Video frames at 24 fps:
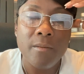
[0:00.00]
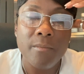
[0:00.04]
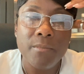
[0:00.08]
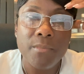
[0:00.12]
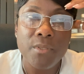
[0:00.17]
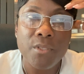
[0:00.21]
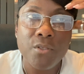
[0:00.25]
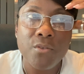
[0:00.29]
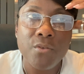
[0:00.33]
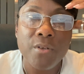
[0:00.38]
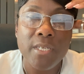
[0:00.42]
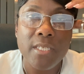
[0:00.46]

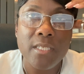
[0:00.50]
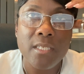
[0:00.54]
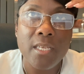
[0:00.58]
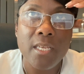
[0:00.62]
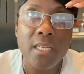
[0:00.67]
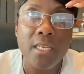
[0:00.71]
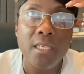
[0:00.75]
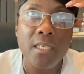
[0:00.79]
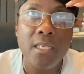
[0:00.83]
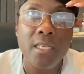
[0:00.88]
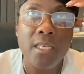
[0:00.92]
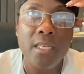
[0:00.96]
Stress
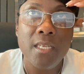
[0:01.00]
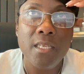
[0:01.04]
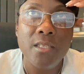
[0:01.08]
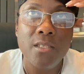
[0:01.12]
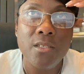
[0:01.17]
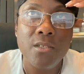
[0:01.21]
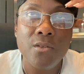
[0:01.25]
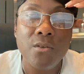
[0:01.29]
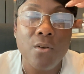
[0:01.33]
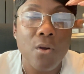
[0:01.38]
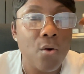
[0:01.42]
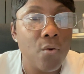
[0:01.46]
can lead
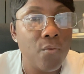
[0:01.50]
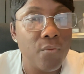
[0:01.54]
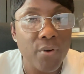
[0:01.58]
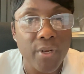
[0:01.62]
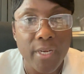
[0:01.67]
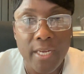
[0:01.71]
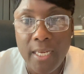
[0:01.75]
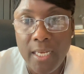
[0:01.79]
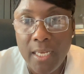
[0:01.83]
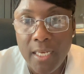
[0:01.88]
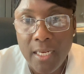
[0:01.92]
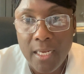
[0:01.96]
to
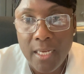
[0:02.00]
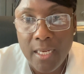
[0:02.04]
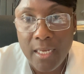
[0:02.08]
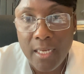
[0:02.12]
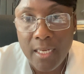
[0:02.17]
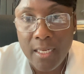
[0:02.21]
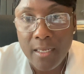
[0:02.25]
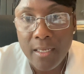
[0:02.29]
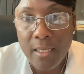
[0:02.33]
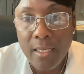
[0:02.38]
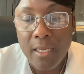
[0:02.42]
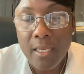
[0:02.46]

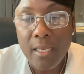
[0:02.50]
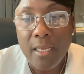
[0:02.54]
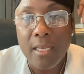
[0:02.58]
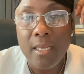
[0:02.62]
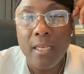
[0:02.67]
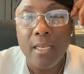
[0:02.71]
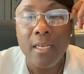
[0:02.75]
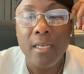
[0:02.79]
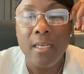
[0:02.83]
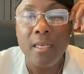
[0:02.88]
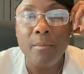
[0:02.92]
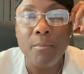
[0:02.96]
overeating,
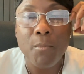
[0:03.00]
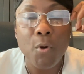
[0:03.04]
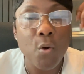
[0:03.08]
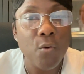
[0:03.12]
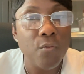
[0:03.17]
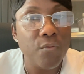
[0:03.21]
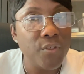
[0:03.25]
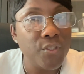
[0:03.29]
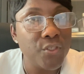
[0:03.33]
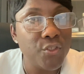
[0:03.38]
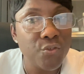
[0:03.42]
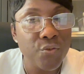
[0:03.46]

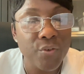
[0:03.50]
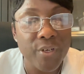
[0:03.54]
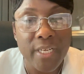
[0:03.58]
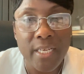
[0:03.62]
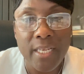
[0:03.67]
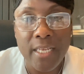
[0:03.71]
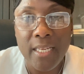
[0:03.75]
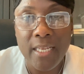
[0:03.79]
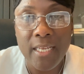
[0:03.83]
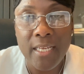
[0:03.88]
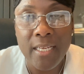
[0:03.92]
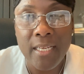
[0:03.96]
over
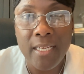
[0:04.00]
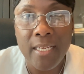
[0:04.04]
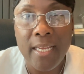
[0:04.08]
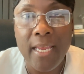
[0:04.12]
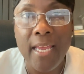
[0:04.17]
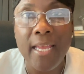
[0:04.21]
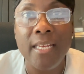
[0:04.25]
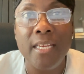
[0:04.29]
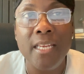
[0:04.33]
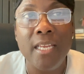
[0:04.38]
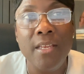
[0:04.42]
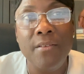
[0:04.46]
drinking,
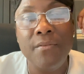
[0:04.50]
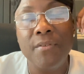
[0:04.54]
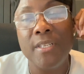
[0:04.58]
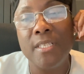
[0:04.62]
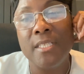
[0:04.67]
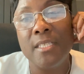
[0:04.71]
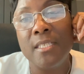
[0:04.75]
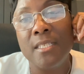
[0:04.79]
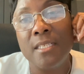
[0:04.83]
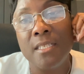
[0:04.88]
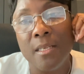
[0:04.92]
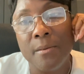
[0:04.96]
and even
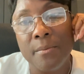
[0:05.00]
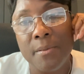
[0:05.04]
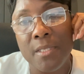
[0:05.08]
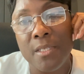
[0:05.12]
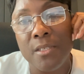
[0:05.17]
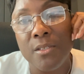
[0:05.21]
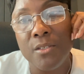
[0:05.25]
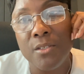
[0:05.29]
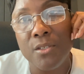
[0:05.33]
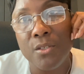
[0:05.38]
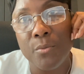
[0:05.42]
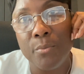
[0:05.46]

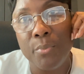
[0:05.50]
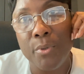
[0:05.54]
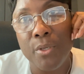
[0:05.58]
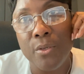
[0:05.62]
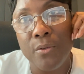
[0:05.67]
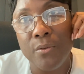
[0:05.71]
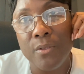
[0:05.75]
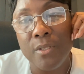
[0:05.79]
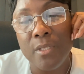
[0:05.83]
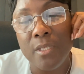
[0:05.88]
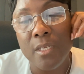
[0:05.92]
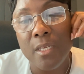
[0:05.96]
substance
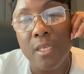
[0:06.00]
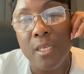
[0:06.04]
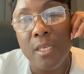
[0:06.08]
abuse.